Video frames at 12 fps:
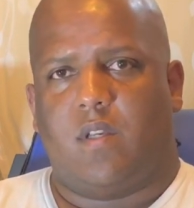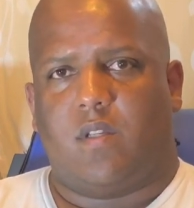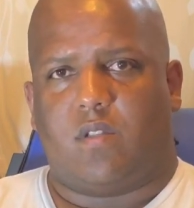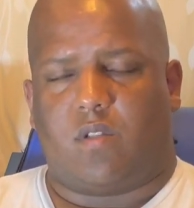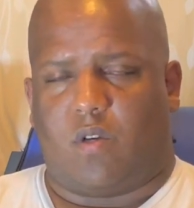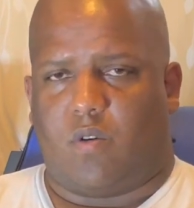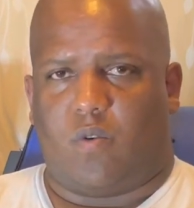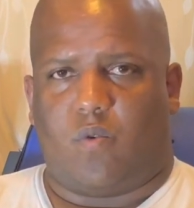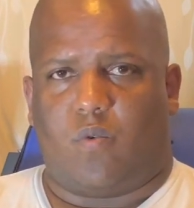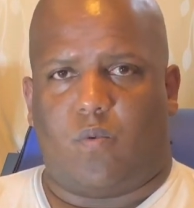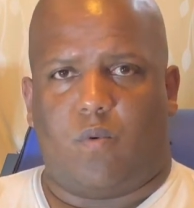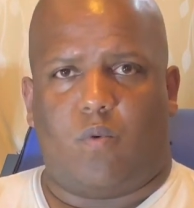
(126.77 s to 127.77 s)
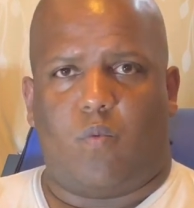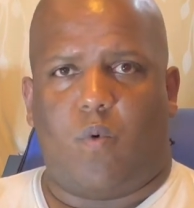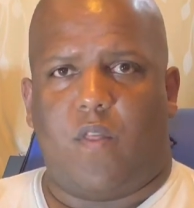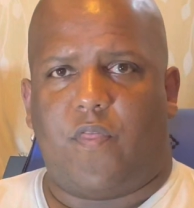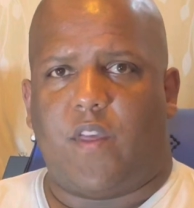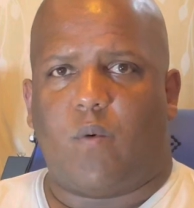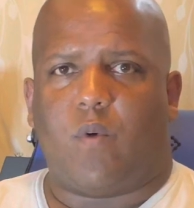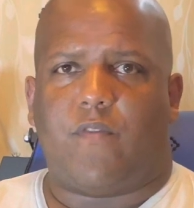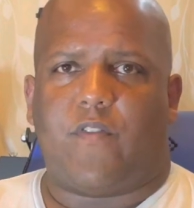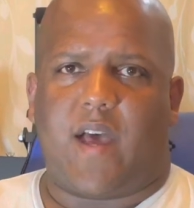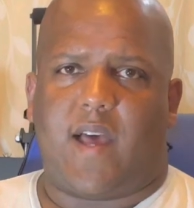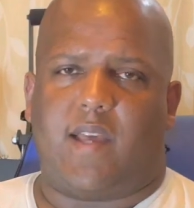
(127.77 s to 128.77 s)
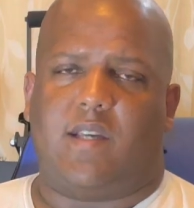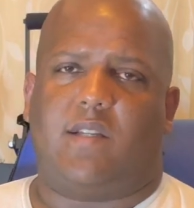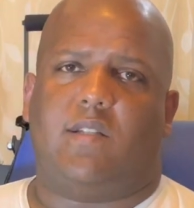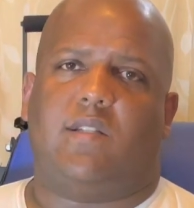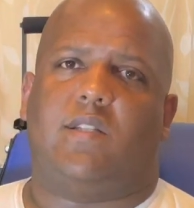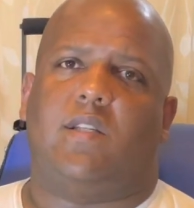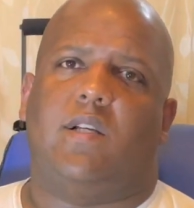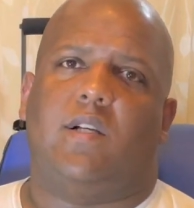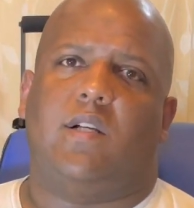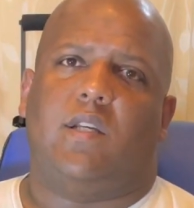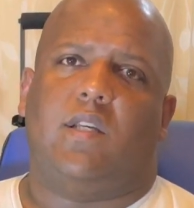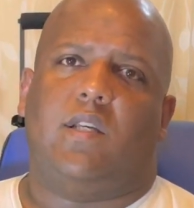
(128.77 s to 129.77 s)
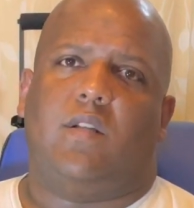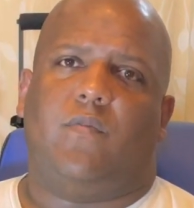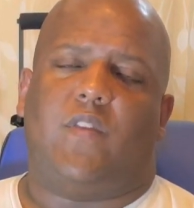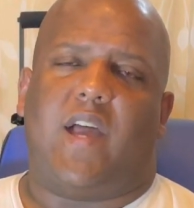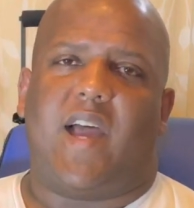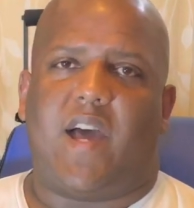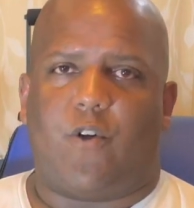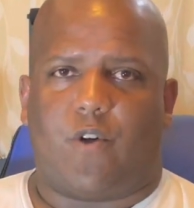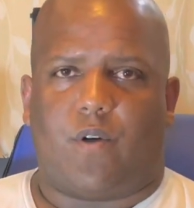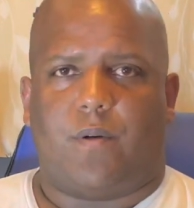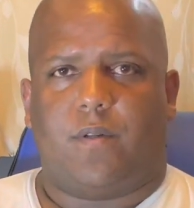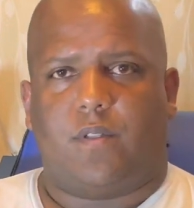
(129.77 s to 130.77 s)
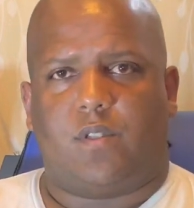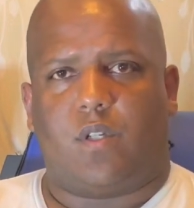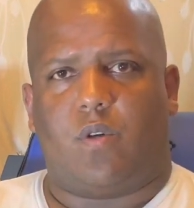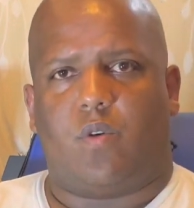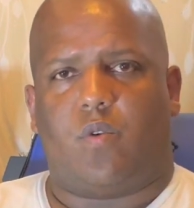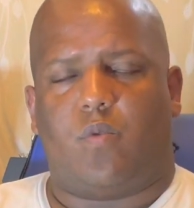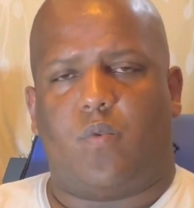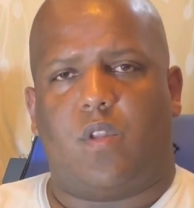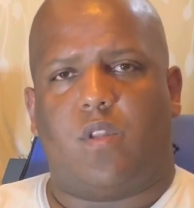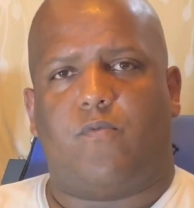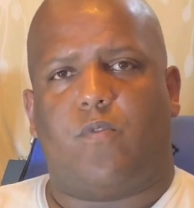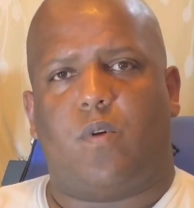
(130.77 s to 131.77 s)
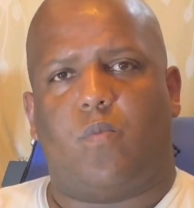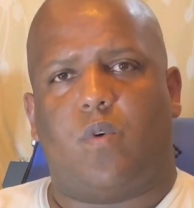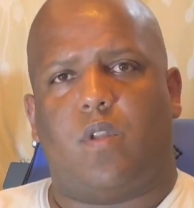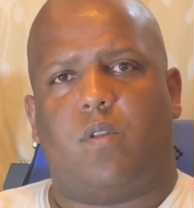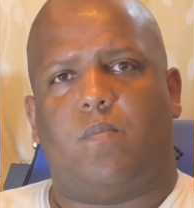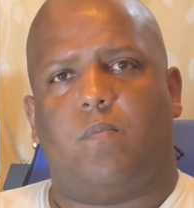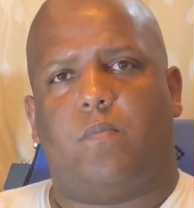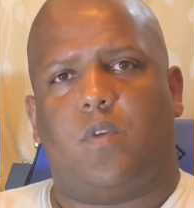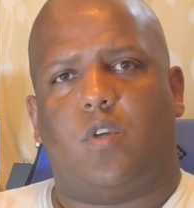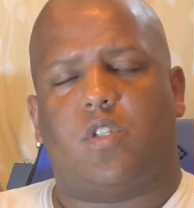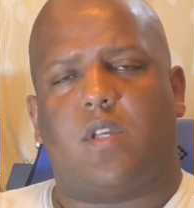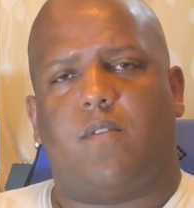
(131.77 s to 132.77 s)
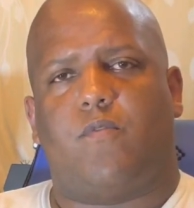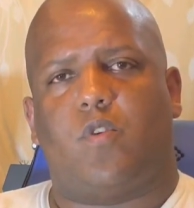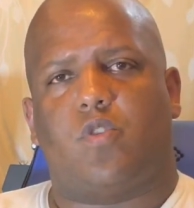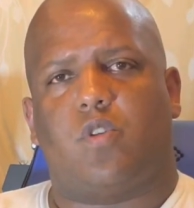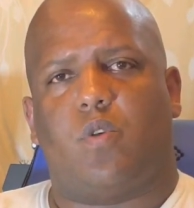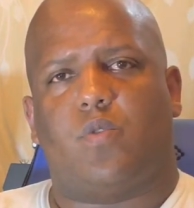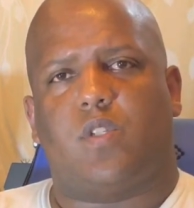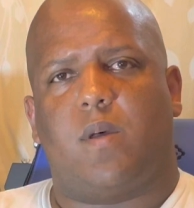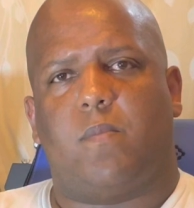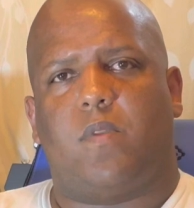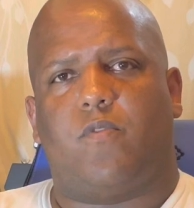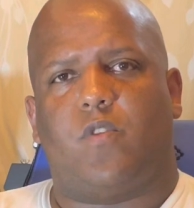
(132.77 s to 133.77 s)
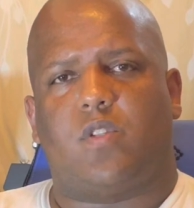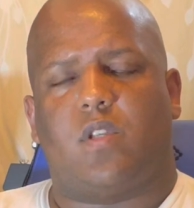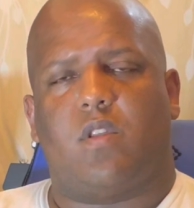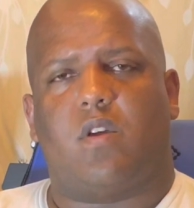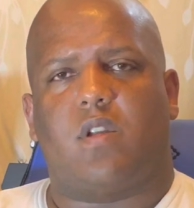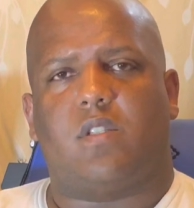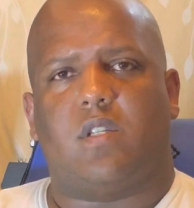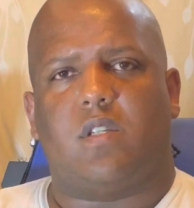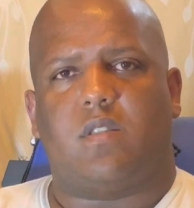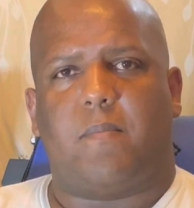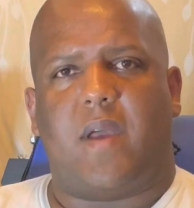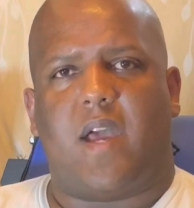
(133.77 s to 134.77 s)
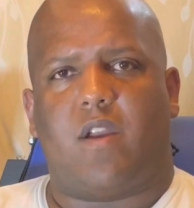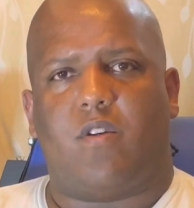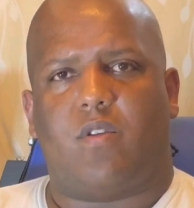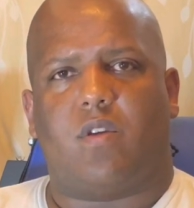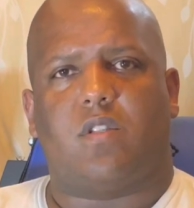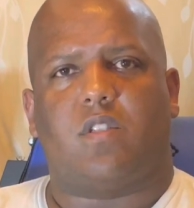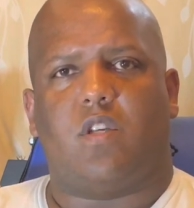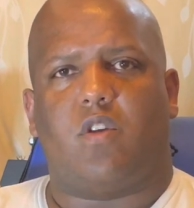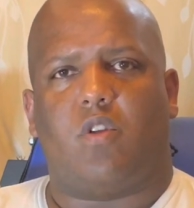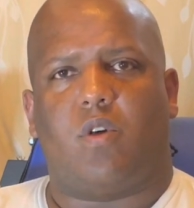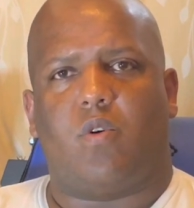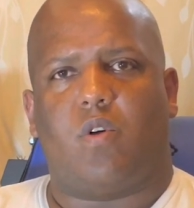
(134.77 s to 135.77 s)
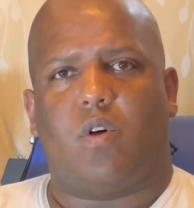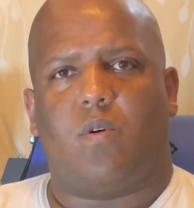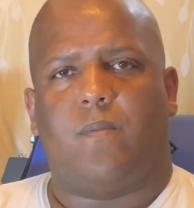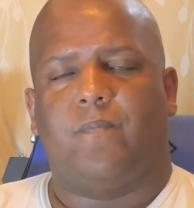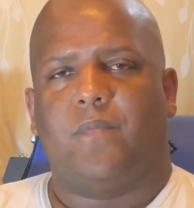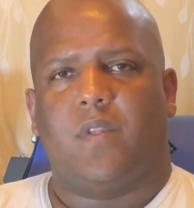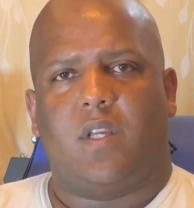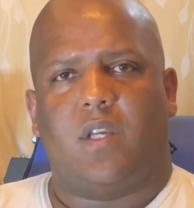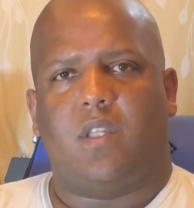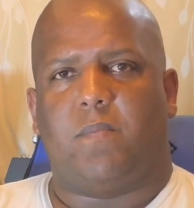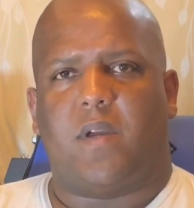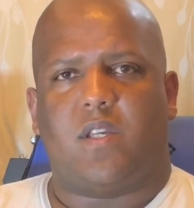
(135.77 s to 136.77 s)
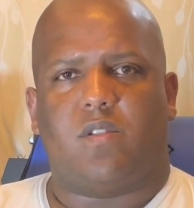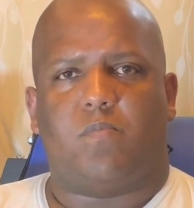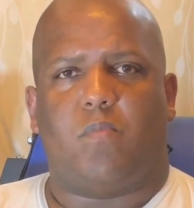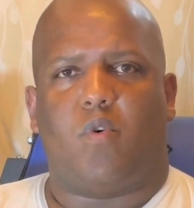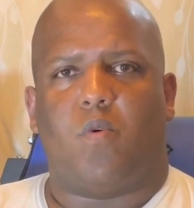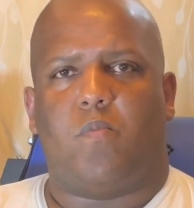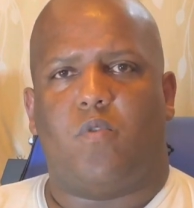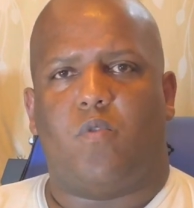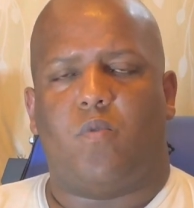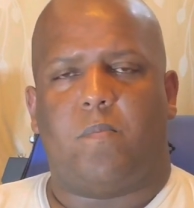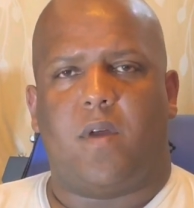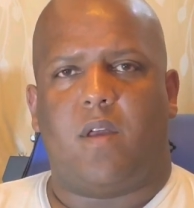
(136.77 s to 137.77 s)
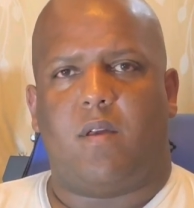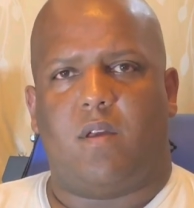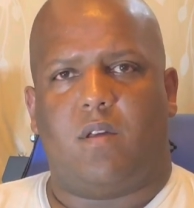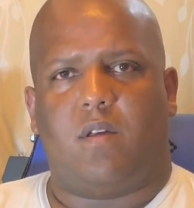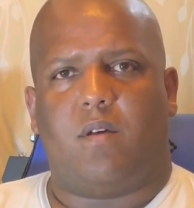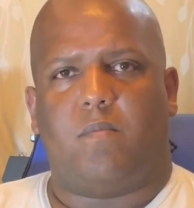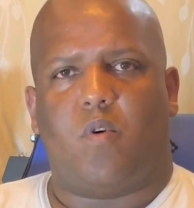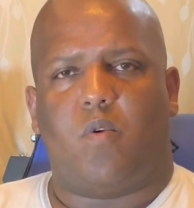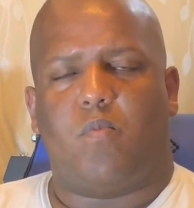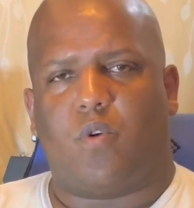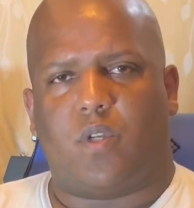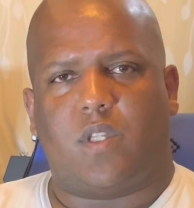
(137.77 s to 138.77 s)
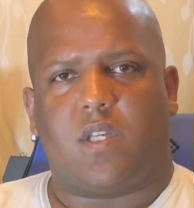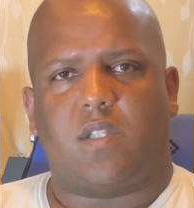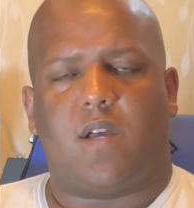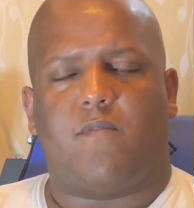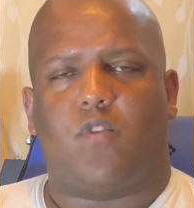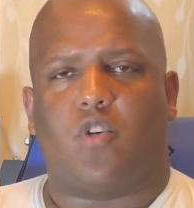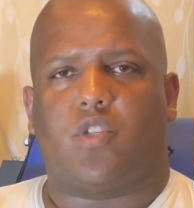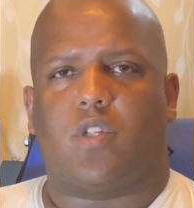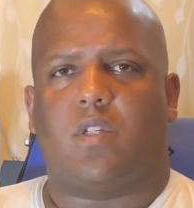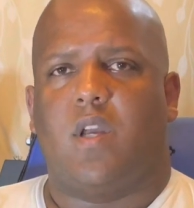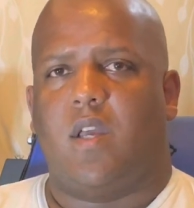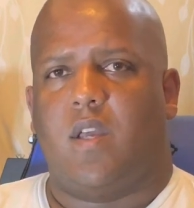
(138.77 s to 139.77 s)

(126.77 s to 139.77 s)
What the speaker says: So one thing with that is the header. So when your site first loads up, the first thing they're going to see is the banner. They're going to see your logo. It depends, mobile or desktop version.